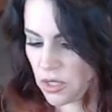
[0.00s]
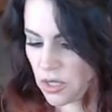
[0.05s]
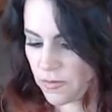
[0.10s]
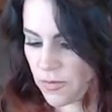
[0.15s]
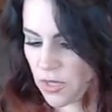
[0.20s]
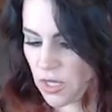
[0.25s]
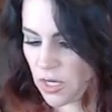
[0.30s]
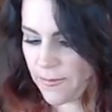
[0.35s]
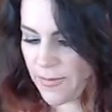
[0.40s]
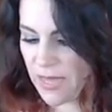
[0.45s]

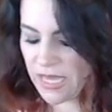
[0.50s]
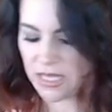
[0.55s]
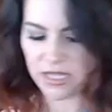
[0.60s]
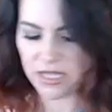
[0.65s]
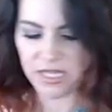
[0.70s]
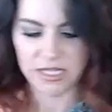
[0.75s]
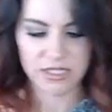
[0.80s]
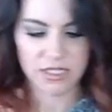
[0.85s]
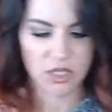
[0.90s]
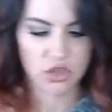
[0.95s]
I'm gonna bake
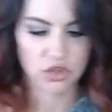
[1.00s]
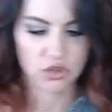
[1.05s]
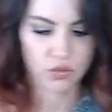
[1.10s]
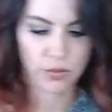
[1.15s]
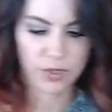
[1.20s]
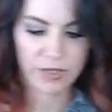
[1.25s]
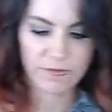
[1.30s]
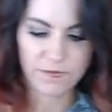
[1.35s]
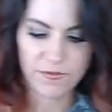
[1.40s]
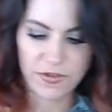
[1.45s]
these at
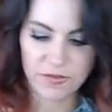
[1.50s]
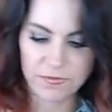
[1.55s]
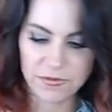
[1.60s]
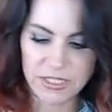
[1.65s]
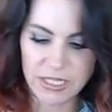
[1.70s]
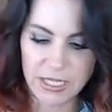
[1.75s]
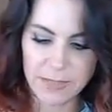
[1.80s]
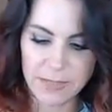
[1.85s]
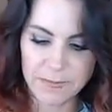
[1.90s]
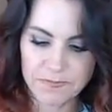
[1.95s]

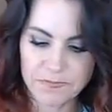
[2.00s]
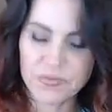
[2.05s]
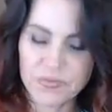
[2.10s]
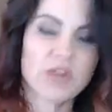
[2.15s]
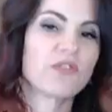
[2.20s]
350